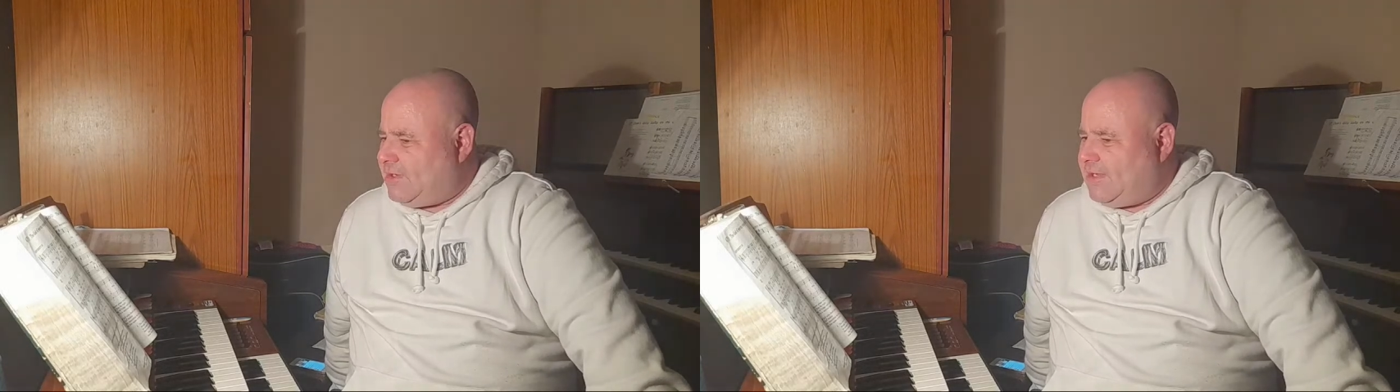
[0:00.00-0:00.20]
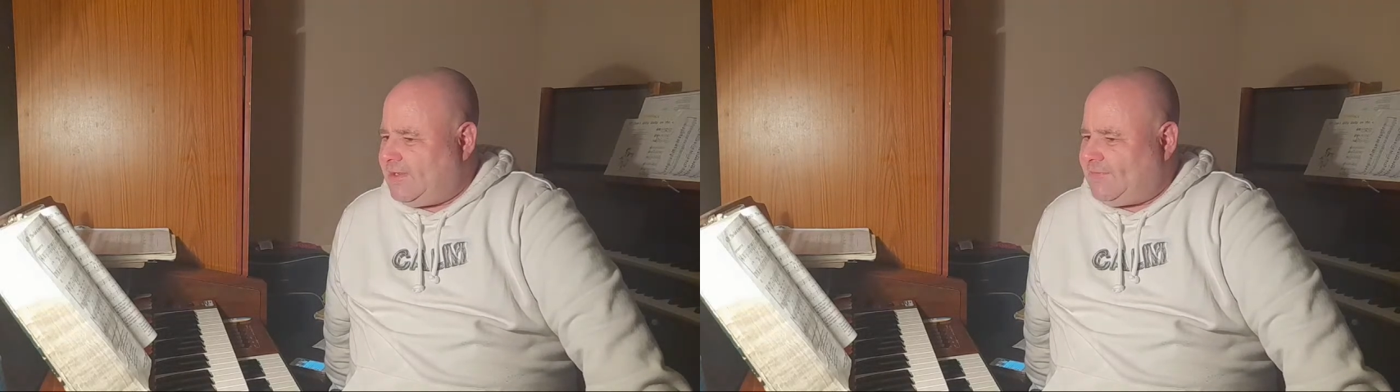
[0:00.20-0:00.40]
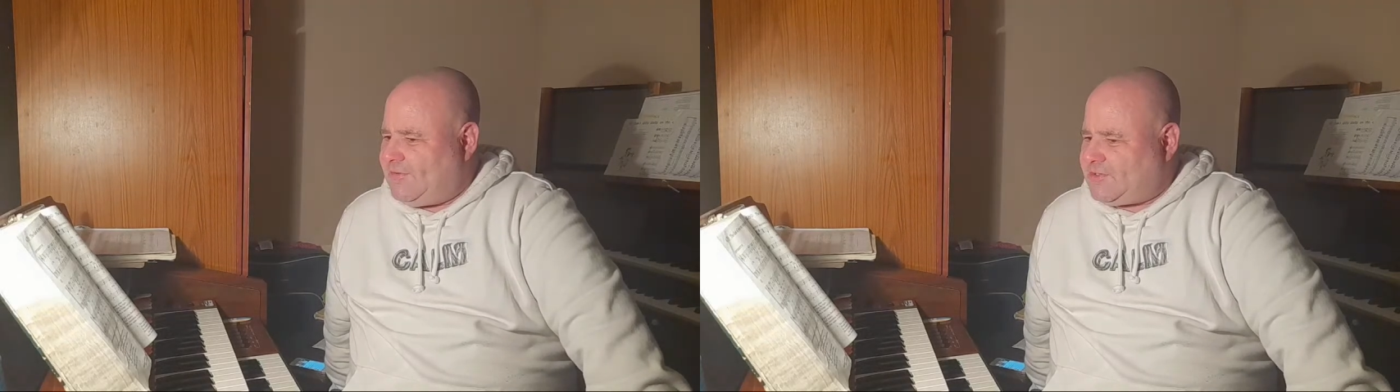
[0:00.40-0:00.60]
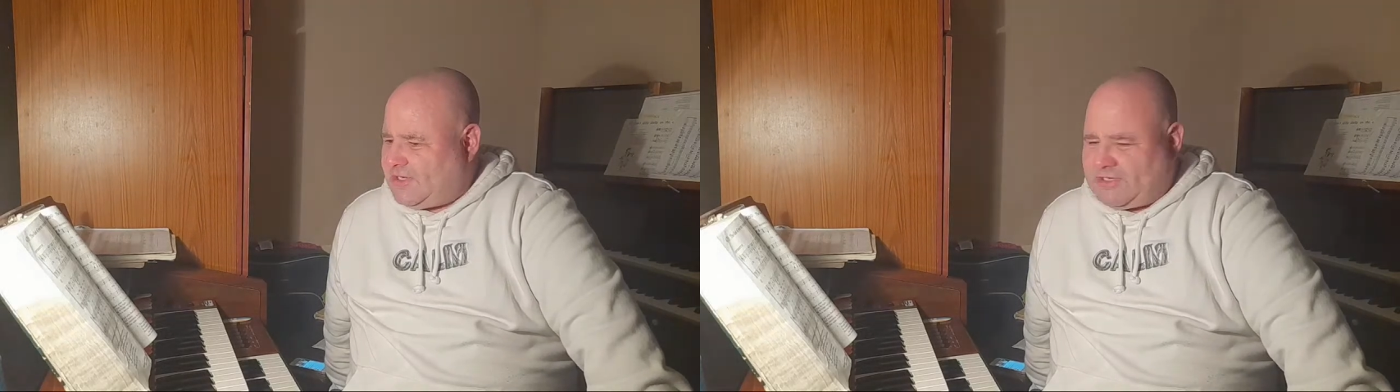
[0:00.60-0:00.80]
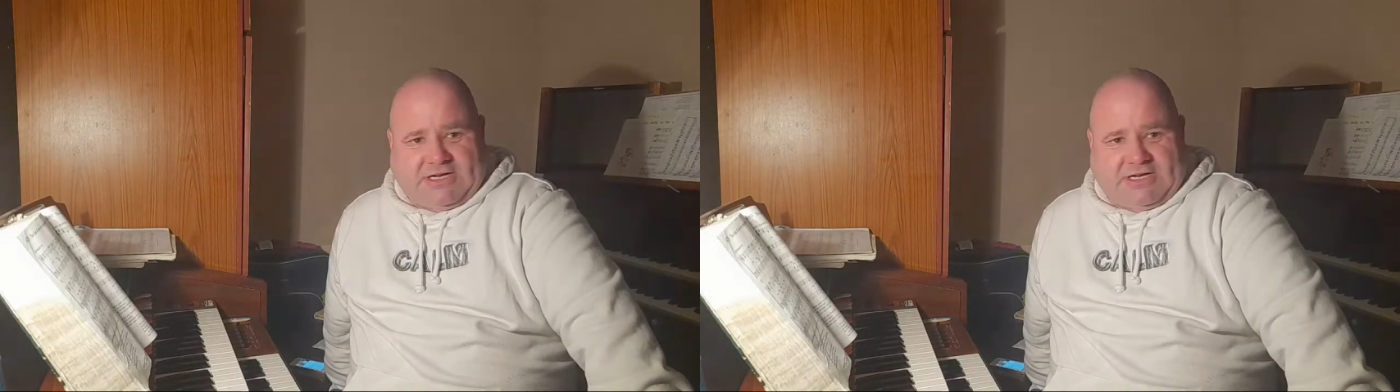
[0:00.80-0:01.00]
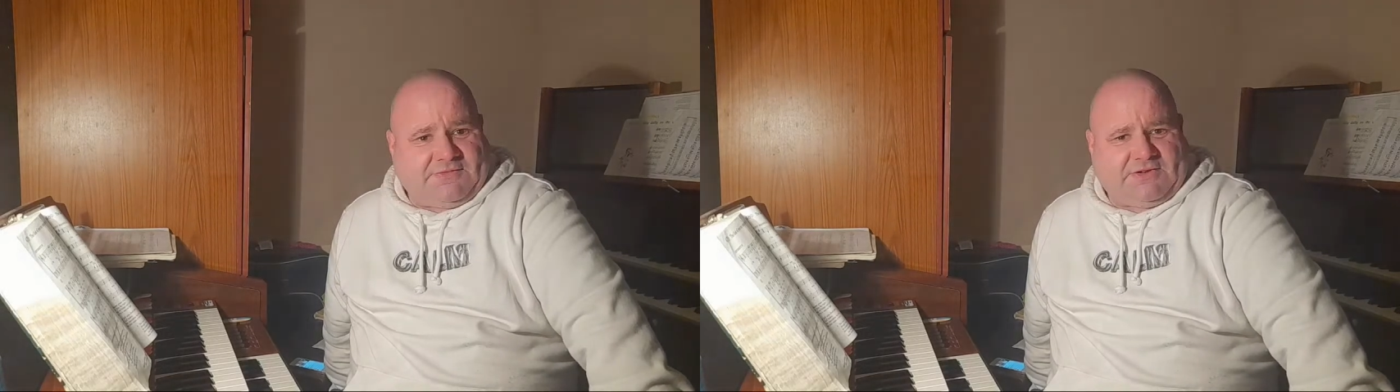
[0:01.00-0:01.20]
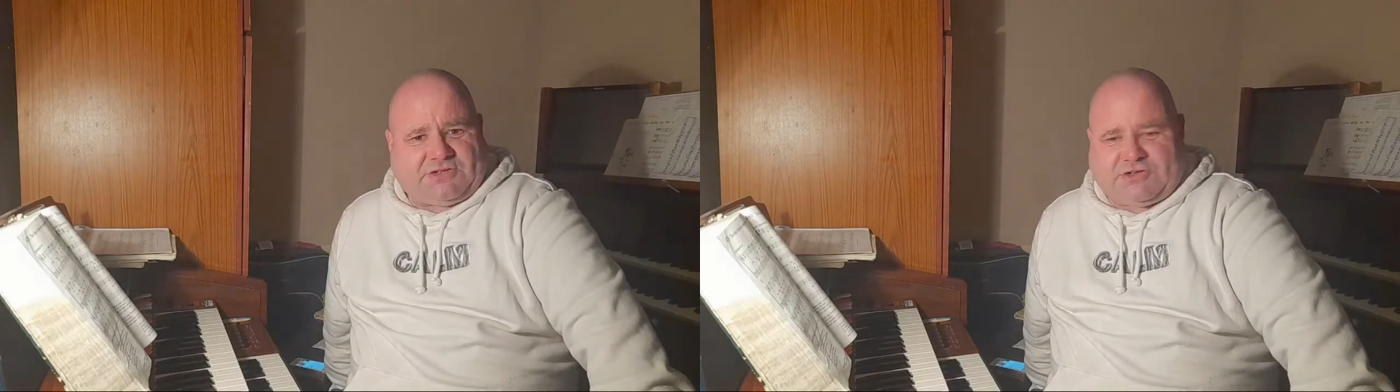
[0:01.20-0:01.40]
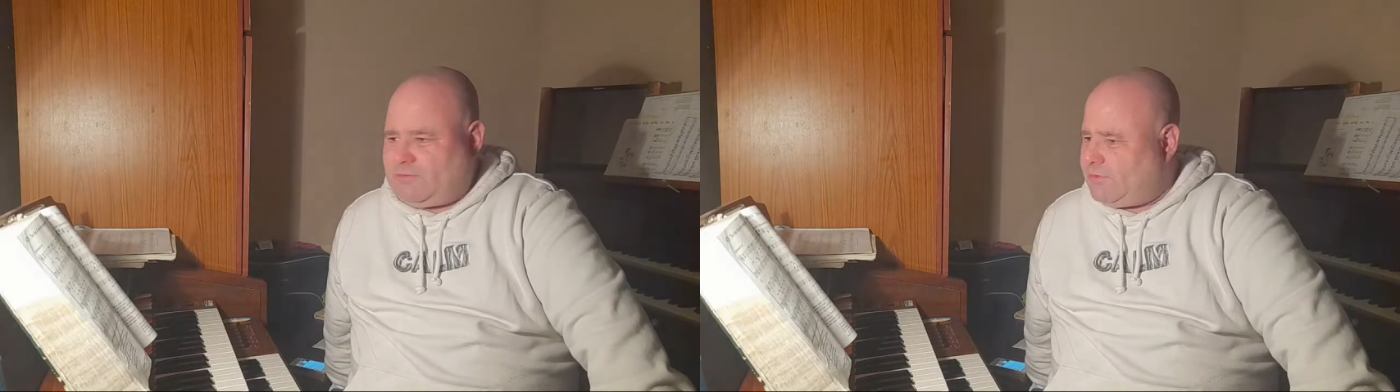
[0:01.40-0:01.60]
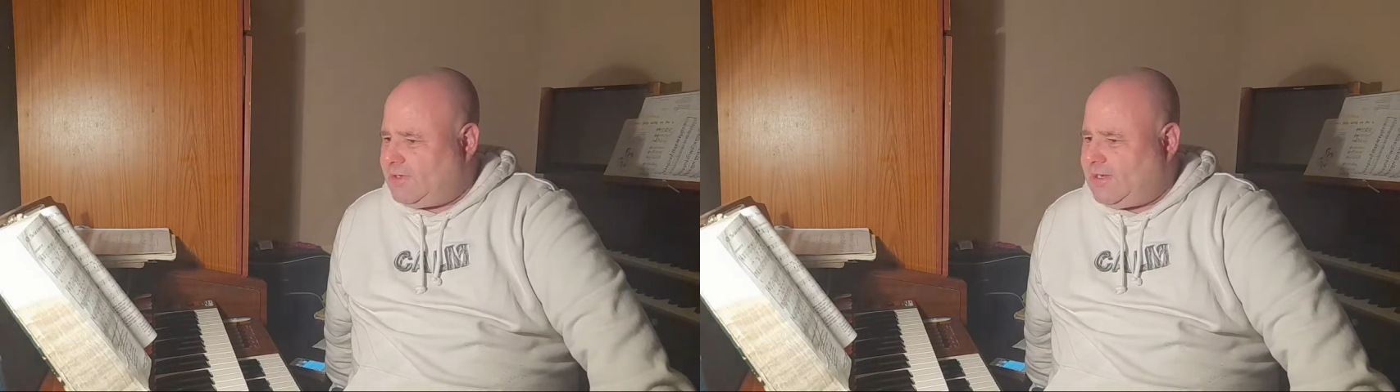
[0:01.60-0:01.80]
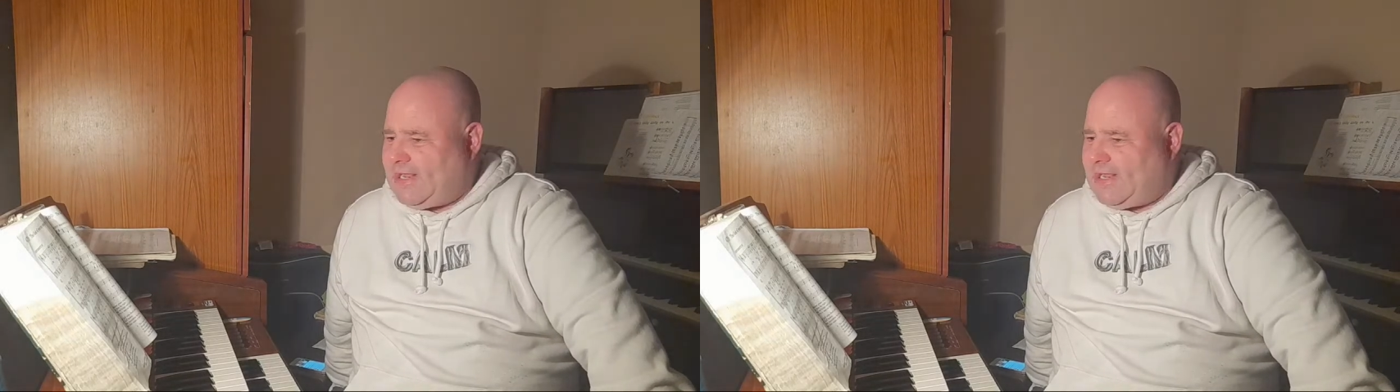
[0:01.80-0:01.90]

If it's a general and